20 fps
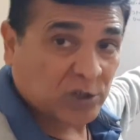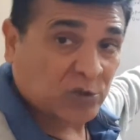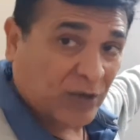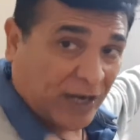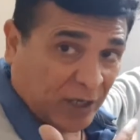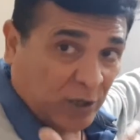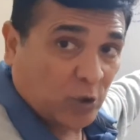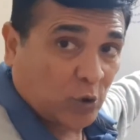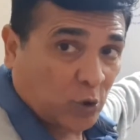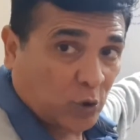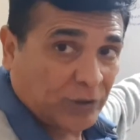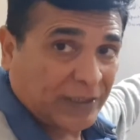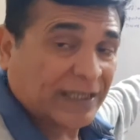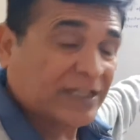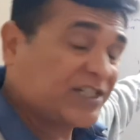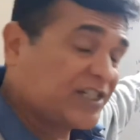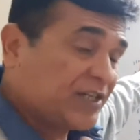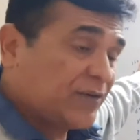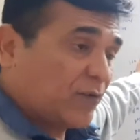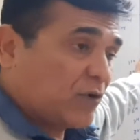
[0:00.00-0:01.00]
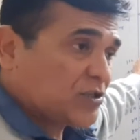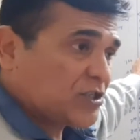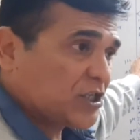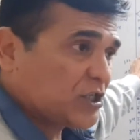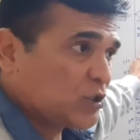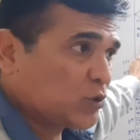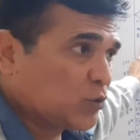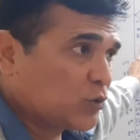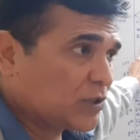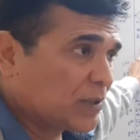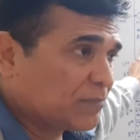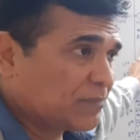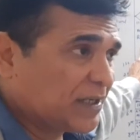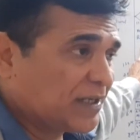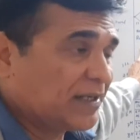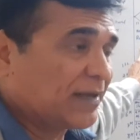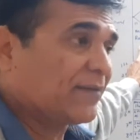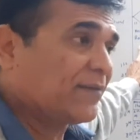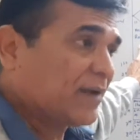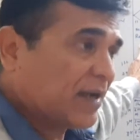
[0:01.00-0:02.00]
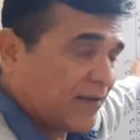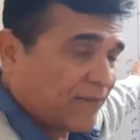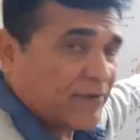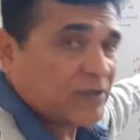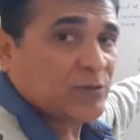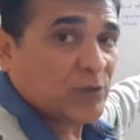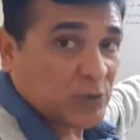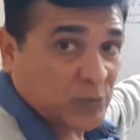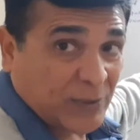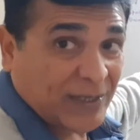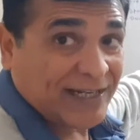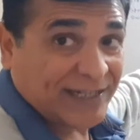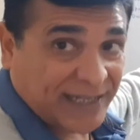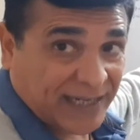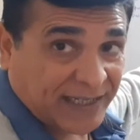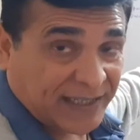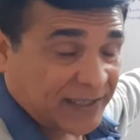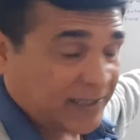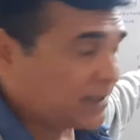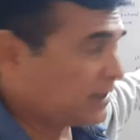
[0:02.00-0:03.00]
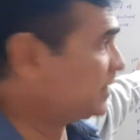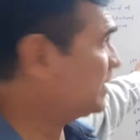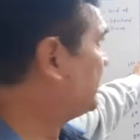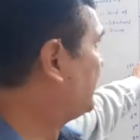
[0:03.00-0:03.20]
so I know that she was into something which was very technical.